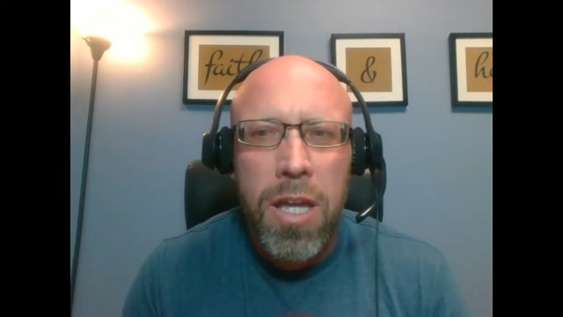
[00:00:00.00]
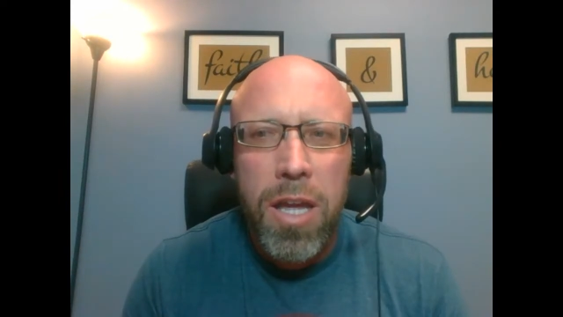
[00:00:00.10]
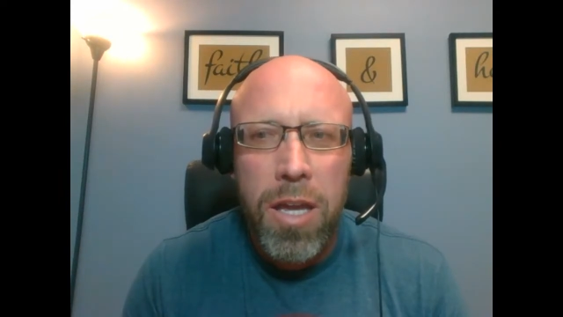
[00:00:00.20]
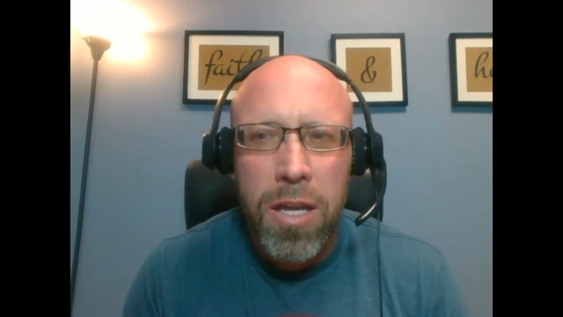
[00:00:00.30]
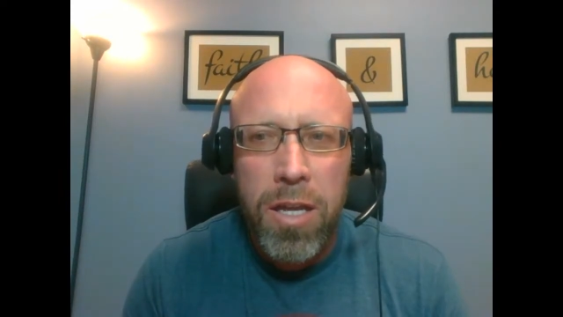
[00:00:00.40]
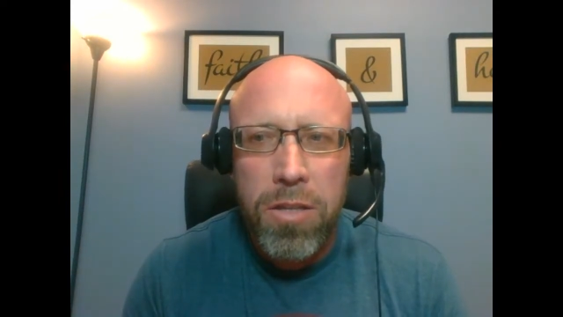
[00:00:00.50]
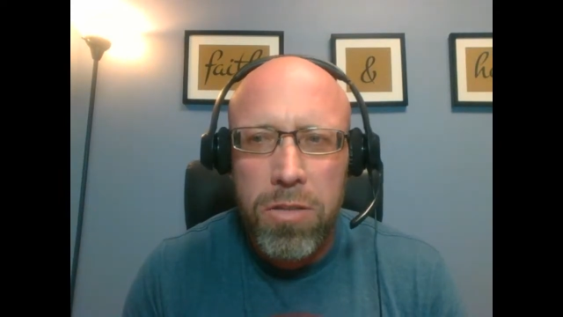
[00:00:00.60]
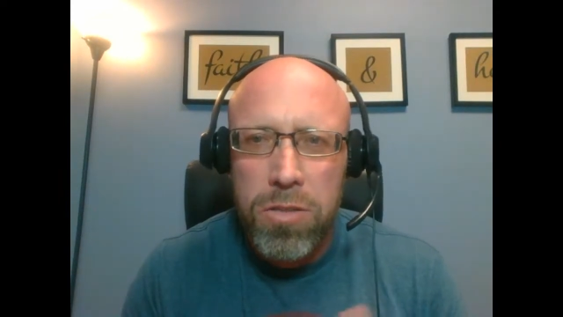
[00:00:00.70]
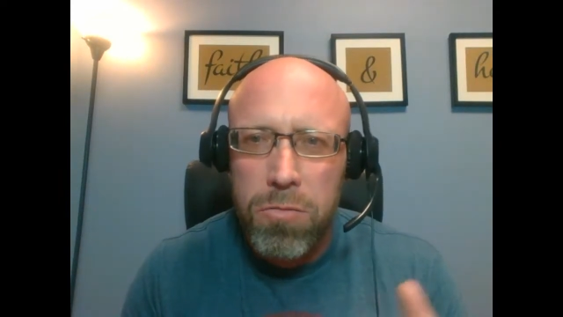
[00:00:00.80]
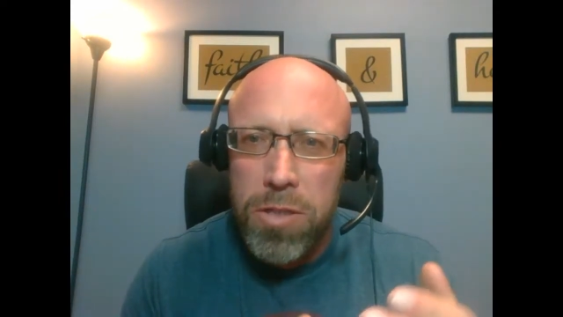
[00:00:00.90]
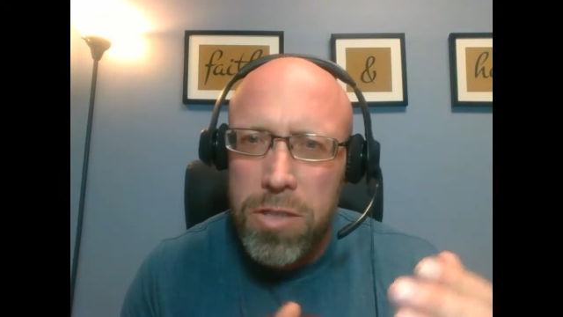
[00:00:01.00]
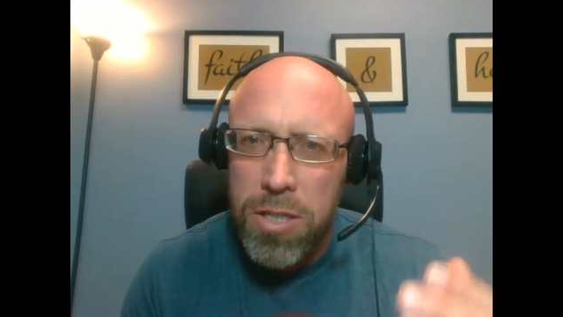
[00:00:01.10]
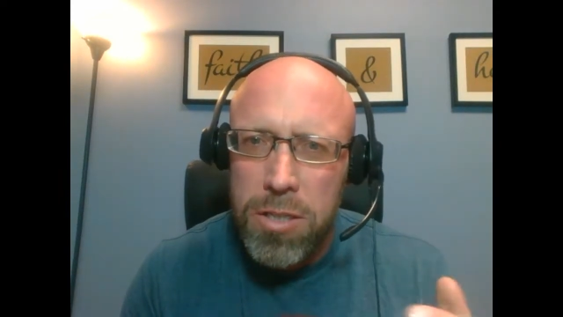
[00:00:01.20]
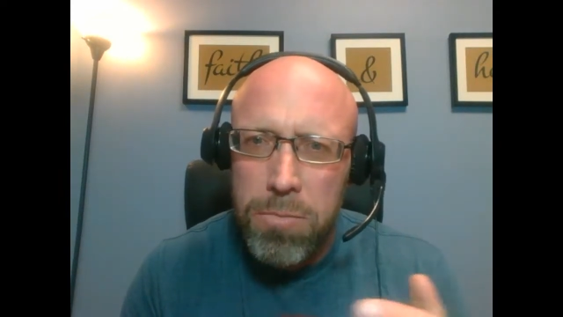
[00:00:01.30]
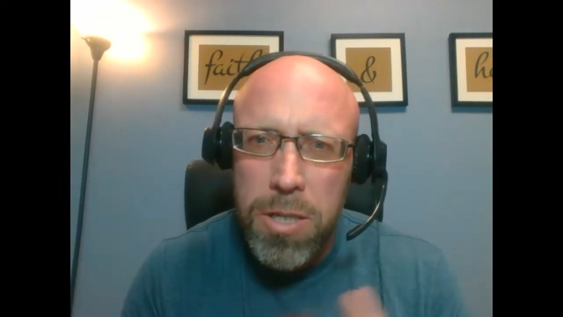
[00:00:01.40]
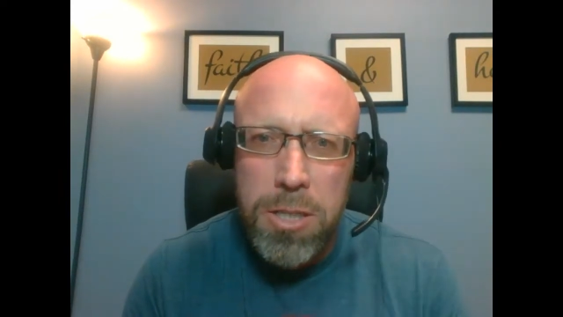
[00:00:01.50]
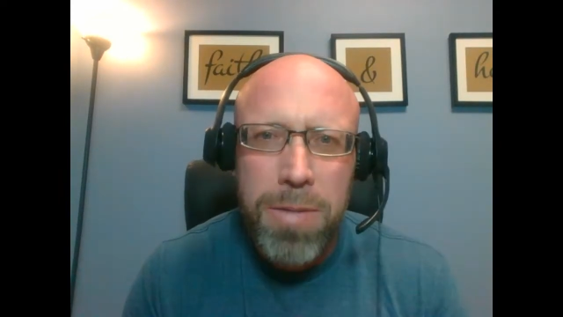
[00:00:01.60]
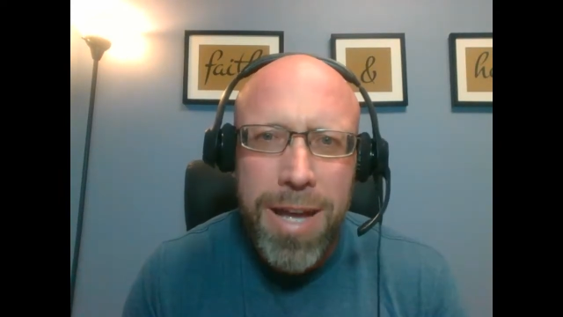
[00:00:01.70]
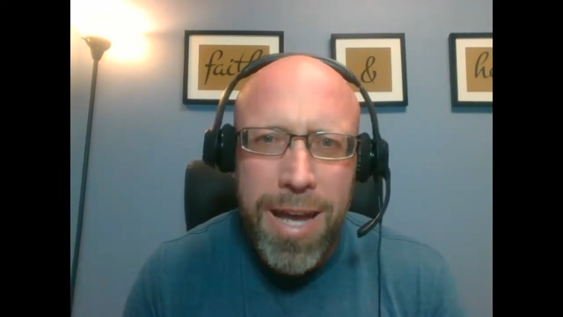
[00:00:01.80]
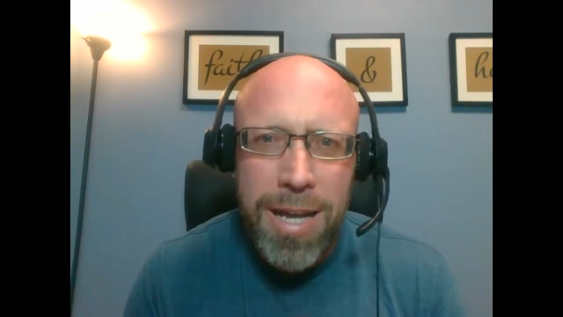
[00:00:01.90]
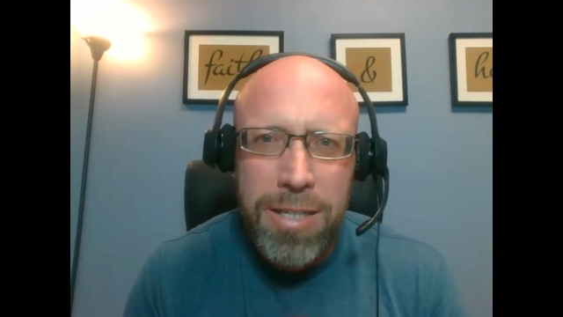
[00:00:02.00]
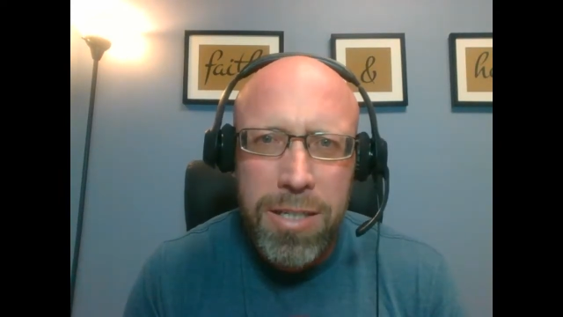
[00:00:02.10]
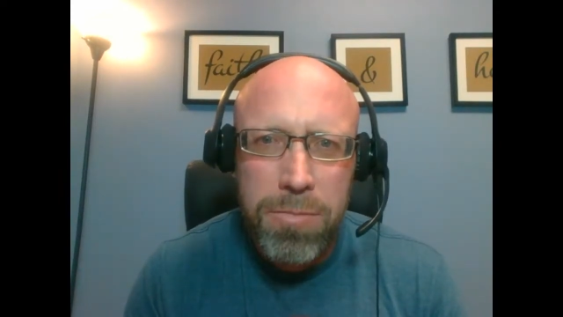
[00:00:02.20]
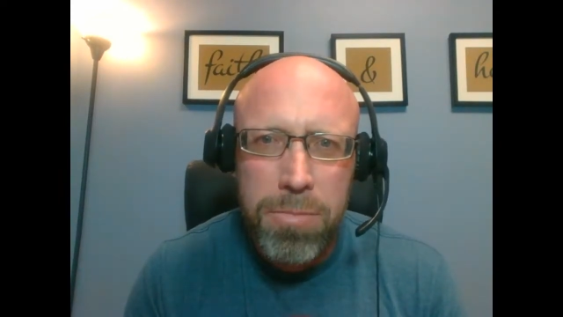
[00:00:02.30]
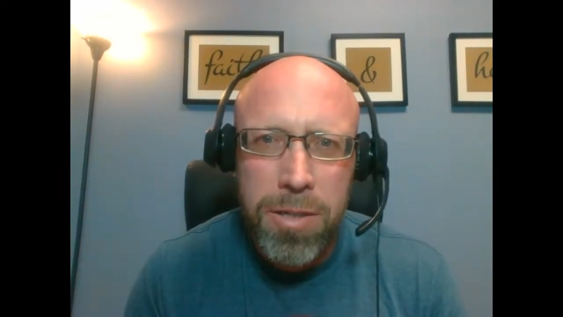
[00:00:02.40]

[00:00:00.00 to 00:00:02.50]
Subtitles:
and there's a retention piece behind it.